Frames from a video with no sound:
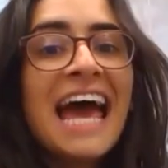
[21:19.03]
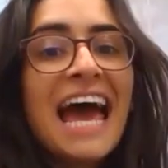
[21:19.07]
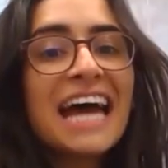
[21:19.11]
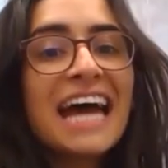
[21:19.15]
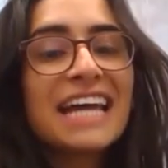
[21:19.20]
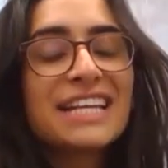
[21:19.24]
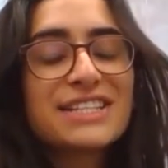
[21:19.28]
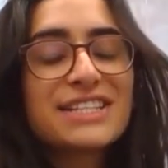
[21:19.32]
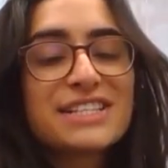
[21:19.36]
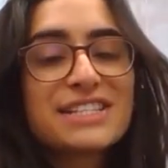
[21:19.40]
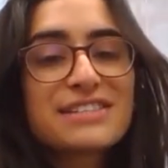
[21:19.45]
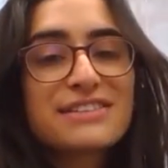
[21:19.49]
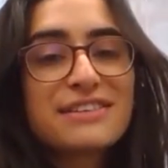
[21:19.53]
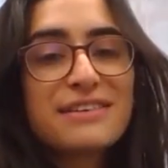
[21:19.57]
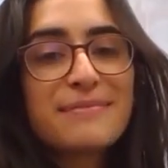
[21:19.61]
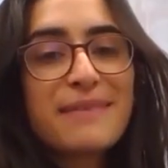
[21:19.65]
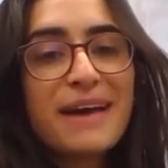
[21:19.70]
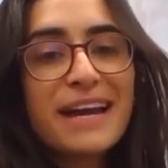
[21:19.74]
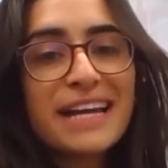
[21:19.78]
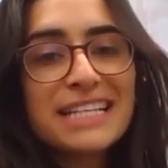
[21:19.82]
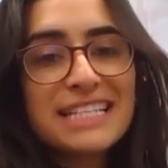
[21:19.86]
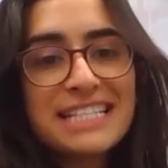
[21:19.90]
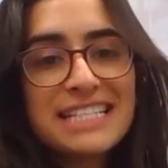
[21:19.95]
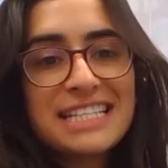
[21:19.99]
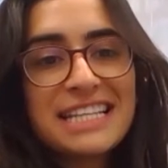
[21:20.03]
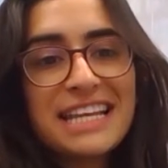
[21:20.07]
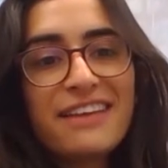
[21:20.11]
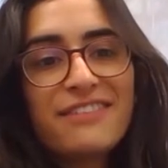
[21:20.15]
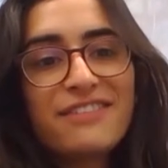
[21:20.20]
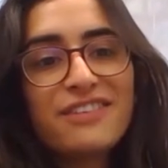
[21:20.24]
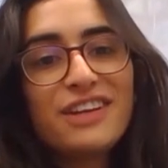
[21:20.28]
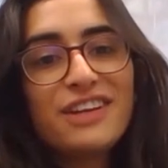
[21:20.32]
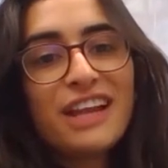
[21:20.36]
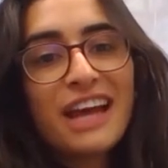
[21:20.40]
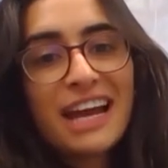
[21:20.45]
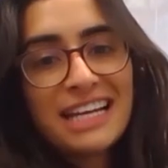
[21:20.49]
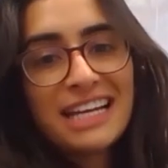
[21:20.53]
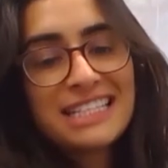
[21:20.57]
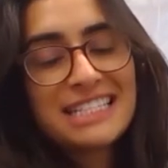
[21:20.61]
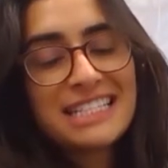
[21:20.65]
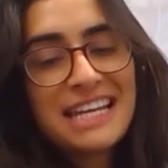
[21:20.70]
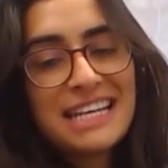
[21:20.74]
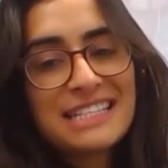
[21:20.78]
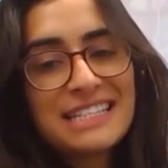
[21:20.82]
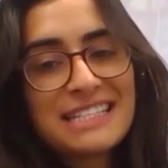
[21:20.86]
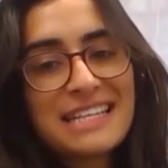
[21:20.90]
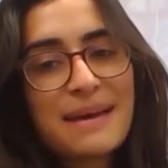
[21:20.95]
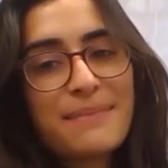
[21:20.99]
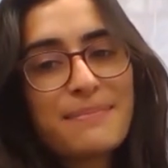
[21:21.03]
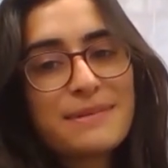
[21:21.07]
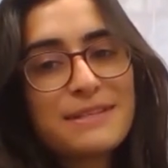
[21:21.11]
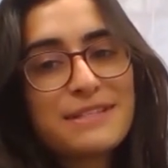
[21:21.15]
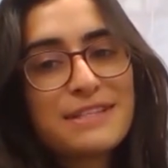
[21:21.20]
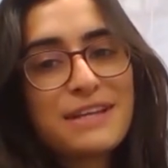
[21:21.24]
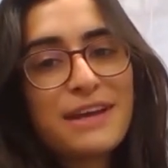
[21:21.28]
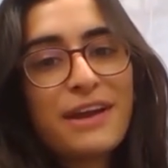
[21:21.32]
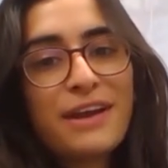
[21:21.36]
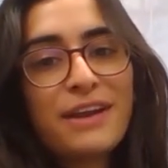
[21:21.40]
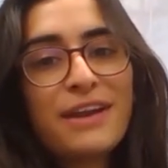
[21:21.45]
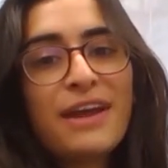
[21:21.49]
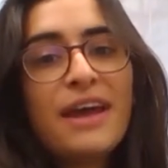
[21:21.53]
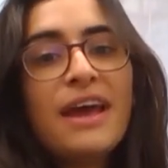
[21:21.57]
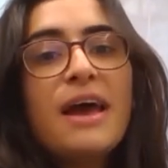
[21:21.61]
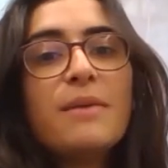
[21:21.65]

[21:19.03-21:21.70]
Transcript: And just a reminder that if you liked today's episode,